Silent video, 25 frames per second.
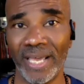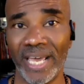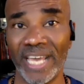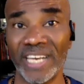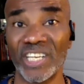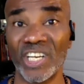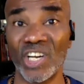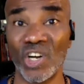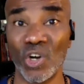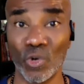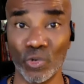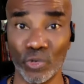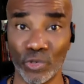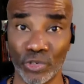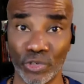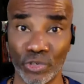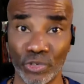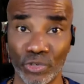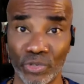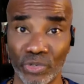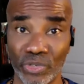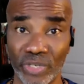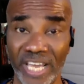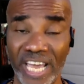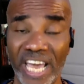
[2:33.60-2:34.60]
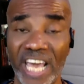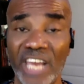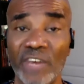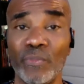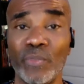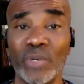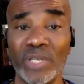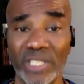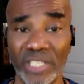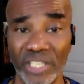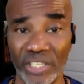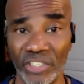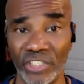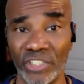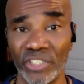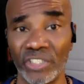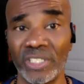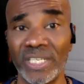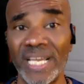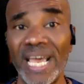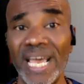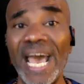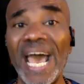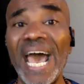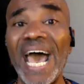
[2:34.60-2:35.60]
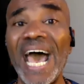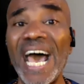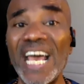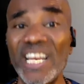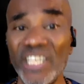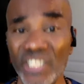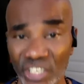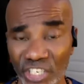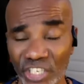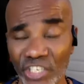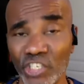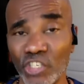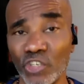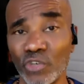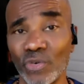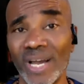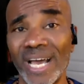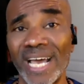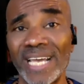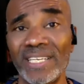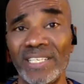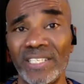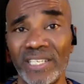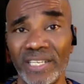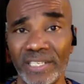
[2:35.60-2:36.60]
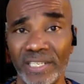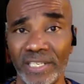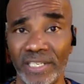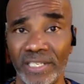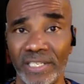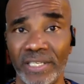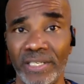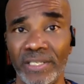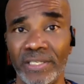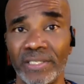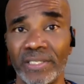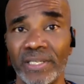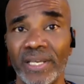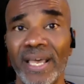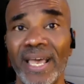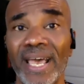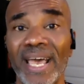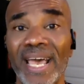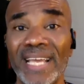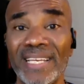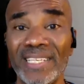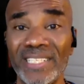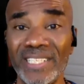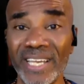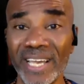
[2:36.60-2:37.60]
and cultures and religion and gender identities and,